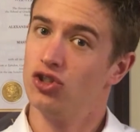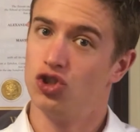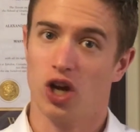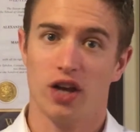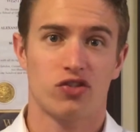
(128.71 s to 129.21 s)

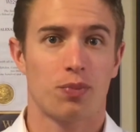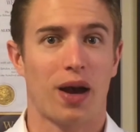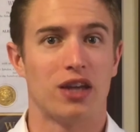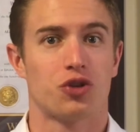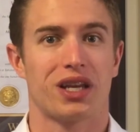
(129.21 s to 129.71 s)
just
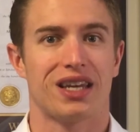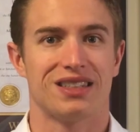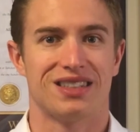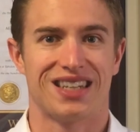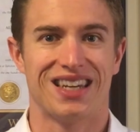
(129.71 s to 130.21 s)
by
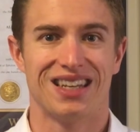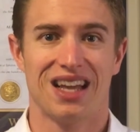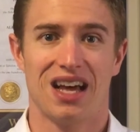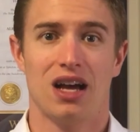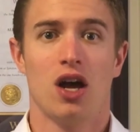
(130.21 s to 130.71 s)
drinking
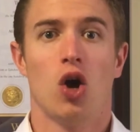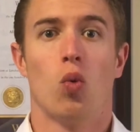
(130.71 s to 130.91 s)
tequila